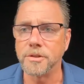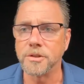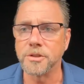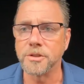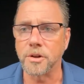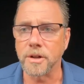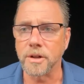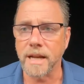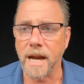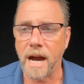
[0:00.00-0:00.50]

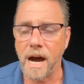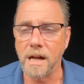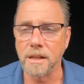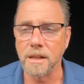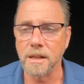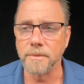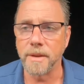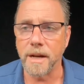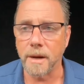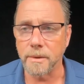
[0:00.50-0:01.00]
start a
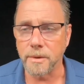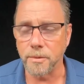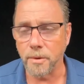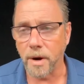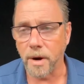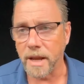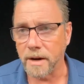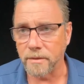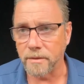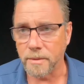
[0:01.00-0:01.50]
column that I would
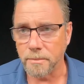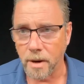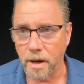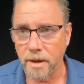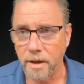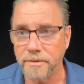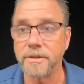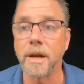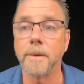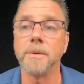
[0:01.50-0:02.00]
write every
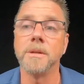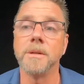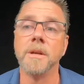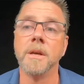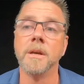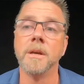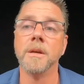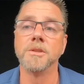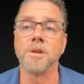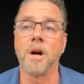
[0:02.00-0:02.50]
month, and I would
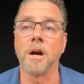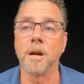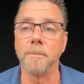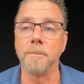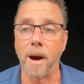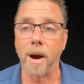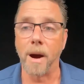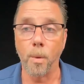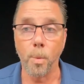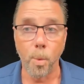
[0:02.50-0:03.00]
talk
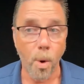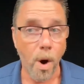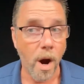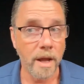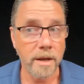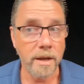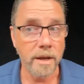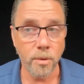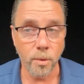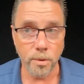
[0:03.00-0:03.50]
about
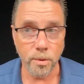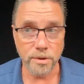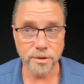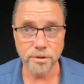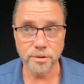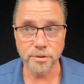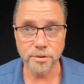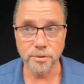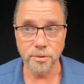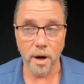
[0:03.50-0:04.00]
one or
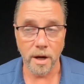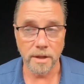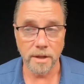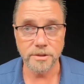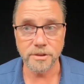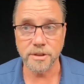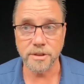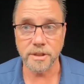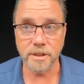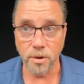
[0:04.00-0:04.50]
two
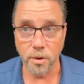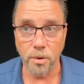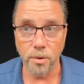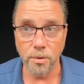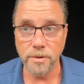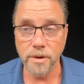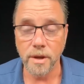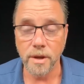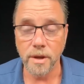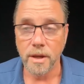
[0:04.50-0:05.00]
unseen
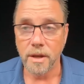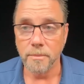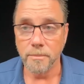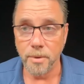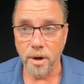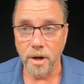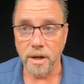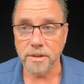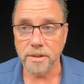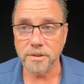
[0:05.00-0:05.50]
gold
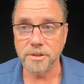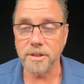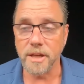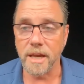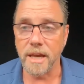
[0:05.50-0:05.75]
books.